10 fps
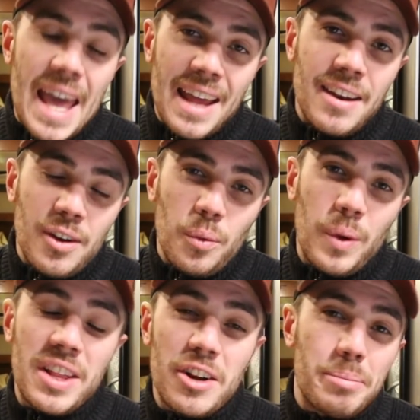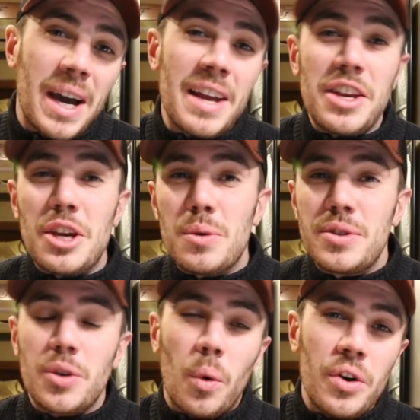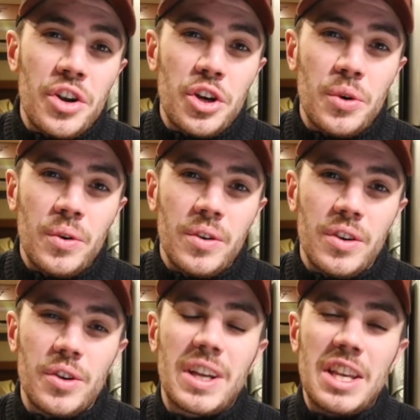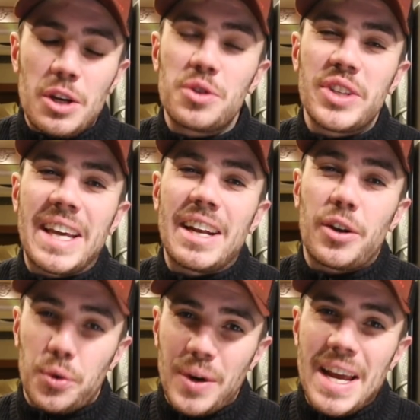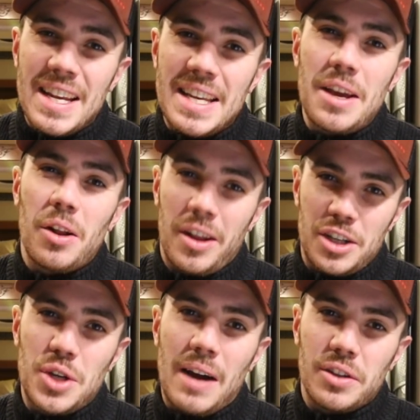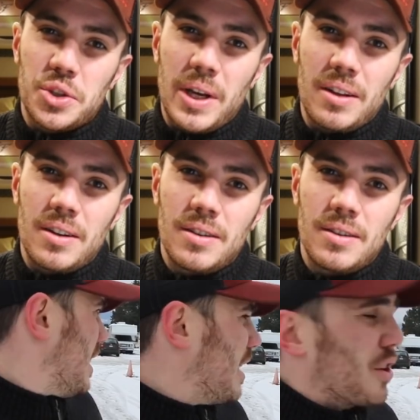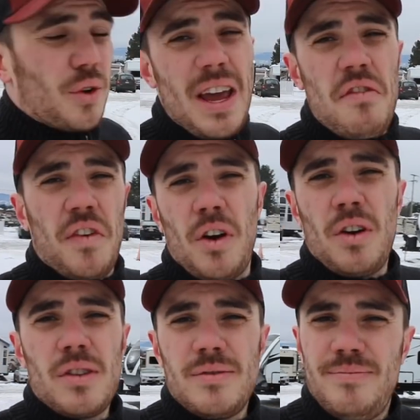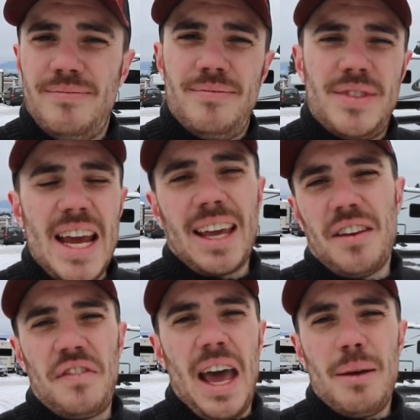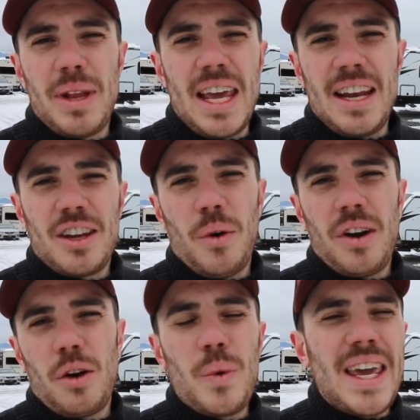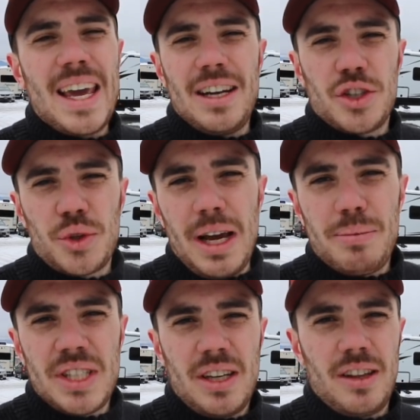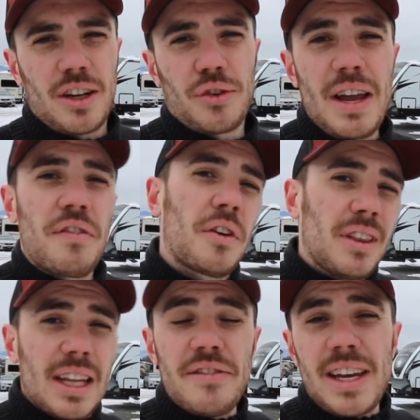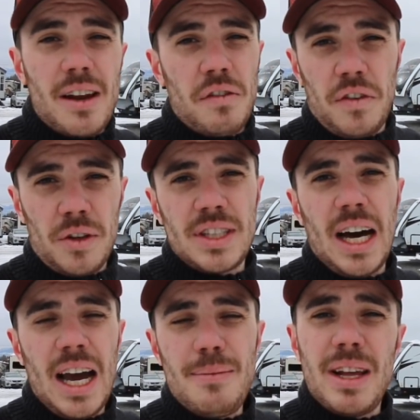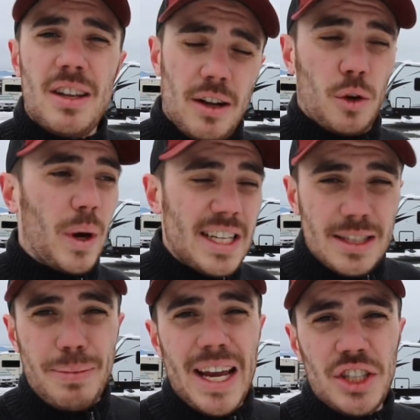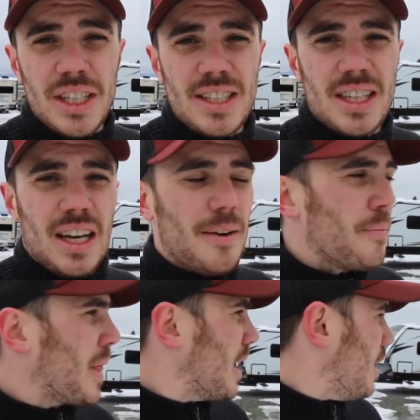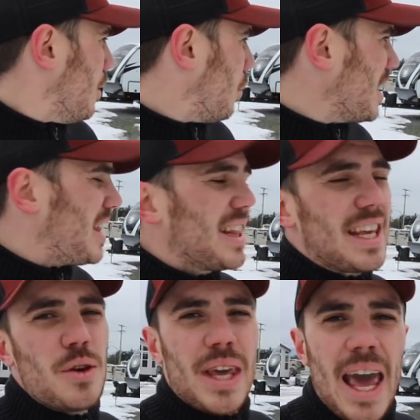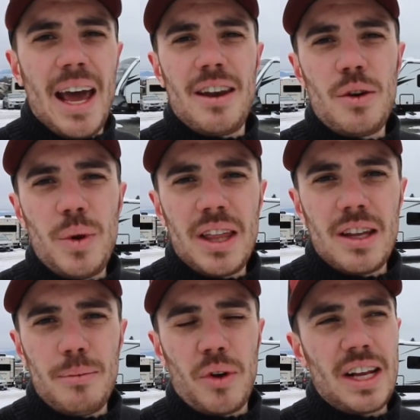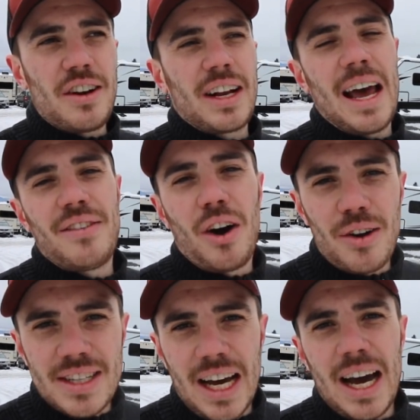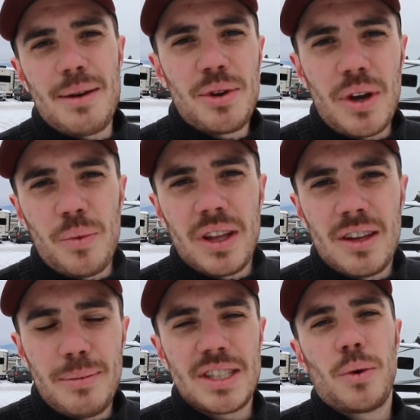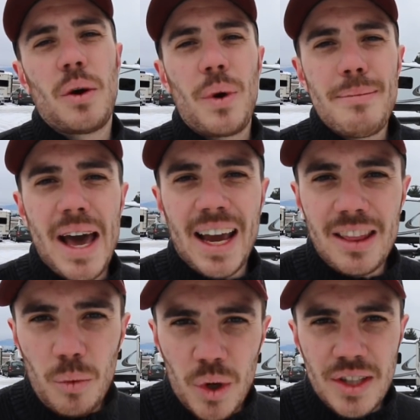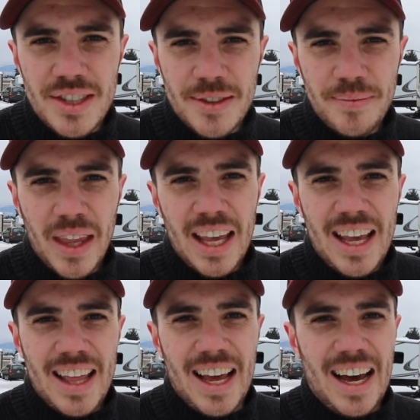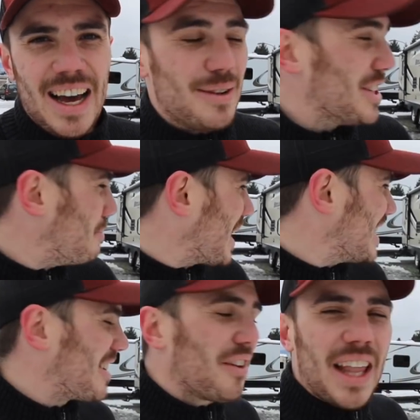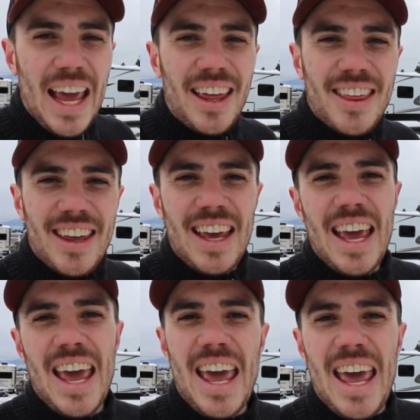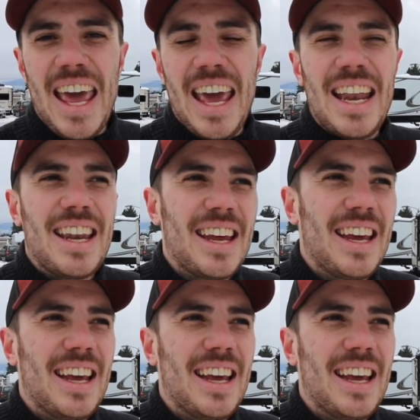And whether you're buying used or new, you can usually get a great deal on a travel trailer. They're great for taking the family and going on weekend trips. They're great for living in full time. They're quite spacious. One thing that you can't do with them, or that you're gonna have a hard time doing with them, is going way back in the woods, just because of their length, and